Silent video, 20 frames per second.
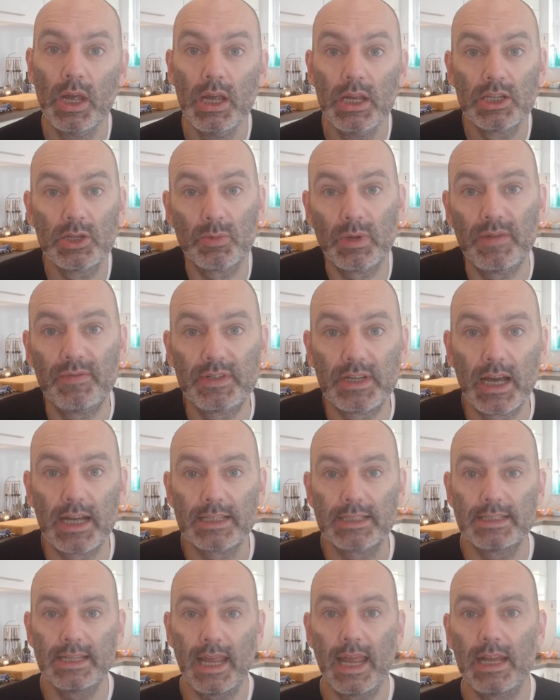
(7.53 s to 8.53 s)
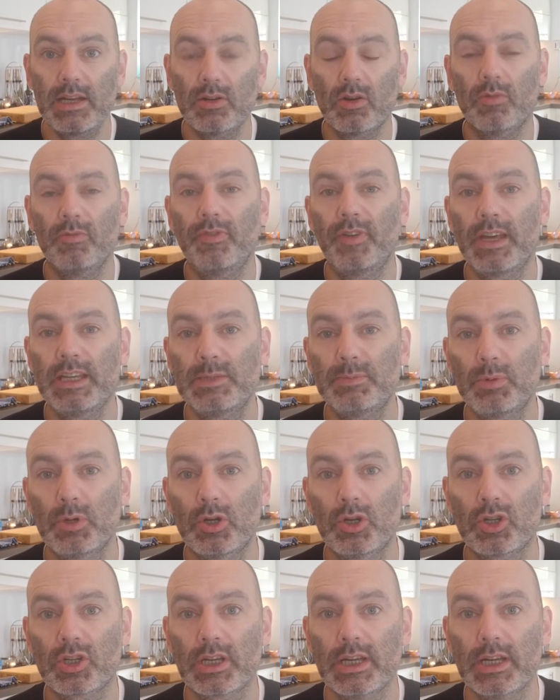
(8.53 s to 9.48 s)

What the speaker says: So we've done 10 on Facebook,